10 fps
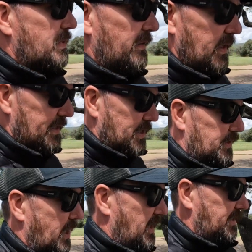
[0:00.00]
Apparently there's a
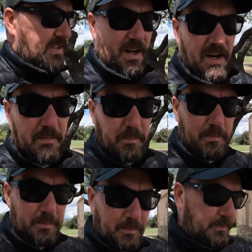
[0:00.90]
dark sky
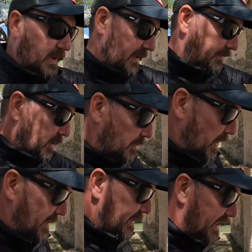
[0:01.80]
platform
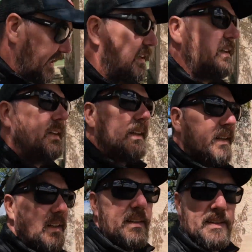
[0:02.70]
around here.
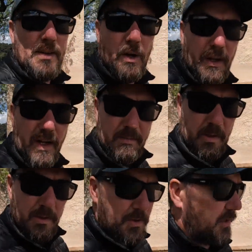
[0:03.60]
There's no light
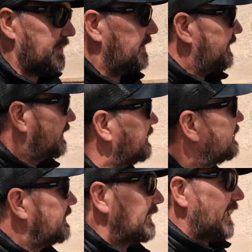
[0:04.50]
pollution, so you
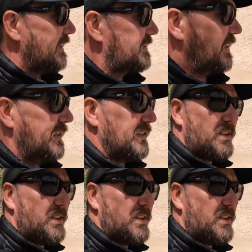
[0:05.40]
can get to see the